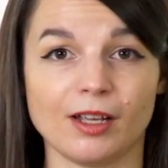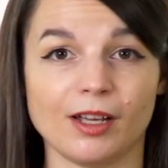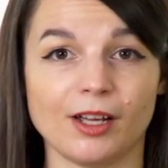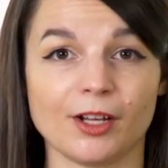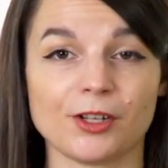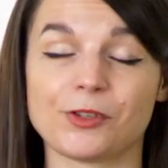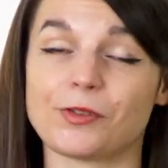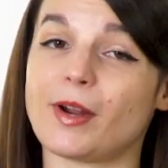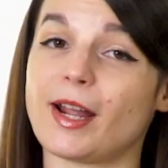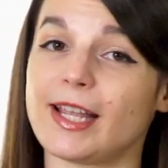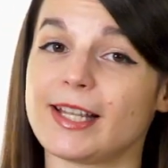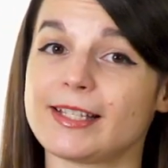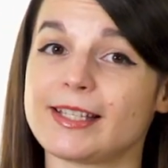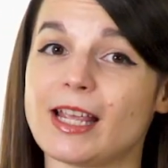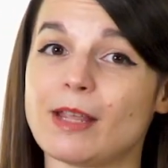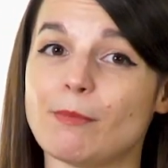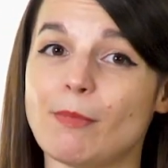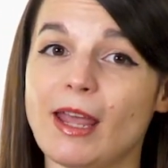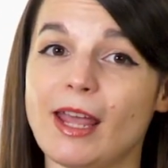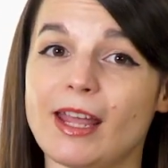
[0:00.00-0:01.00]
Try as they
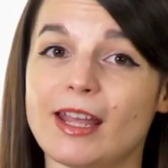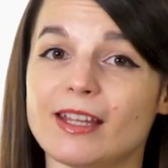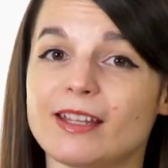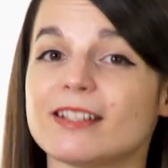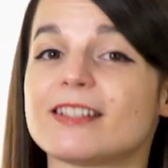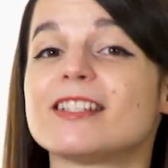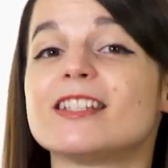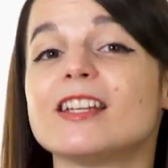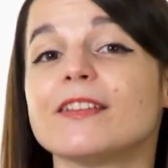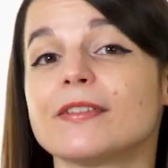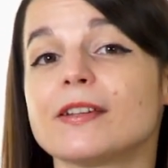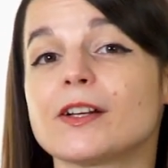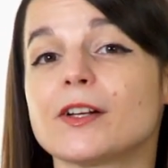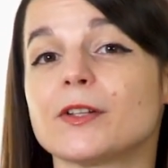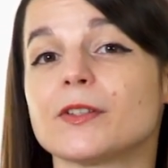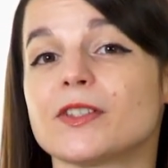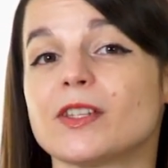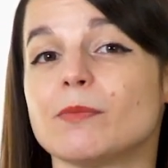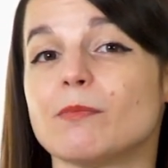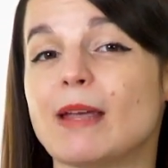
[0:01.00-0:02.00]
may, it's difficult
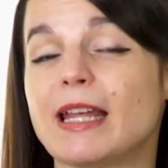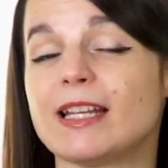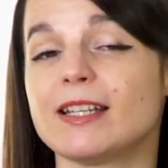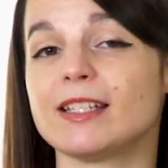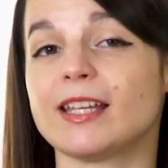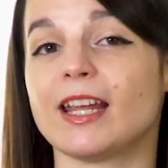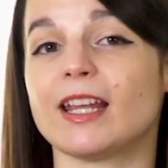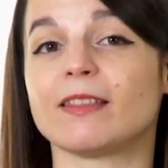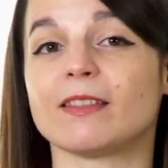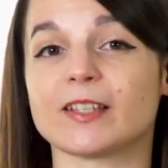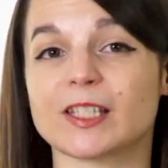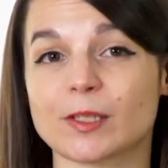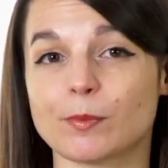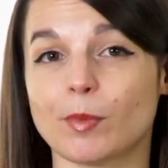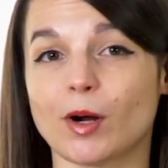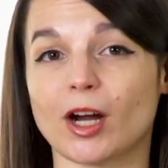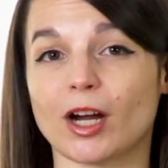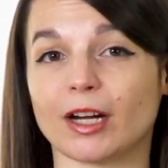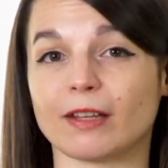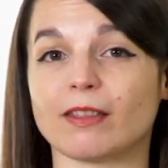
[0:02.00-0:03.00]
to maintain the
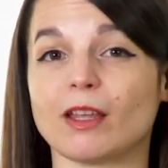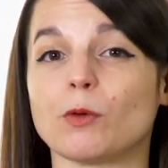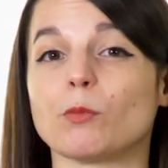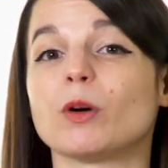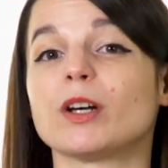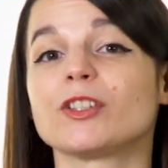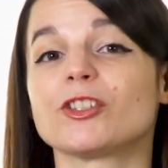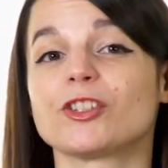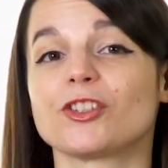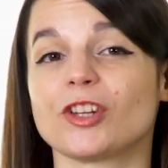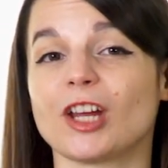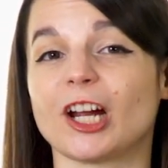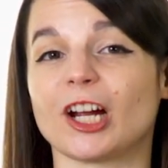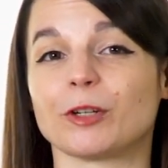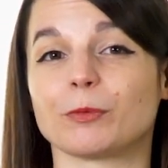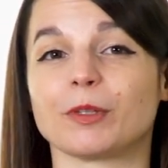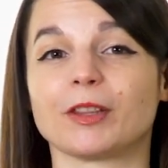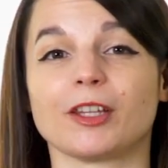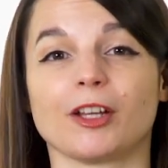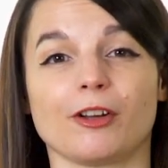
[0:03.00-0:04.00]
spark they once shared with their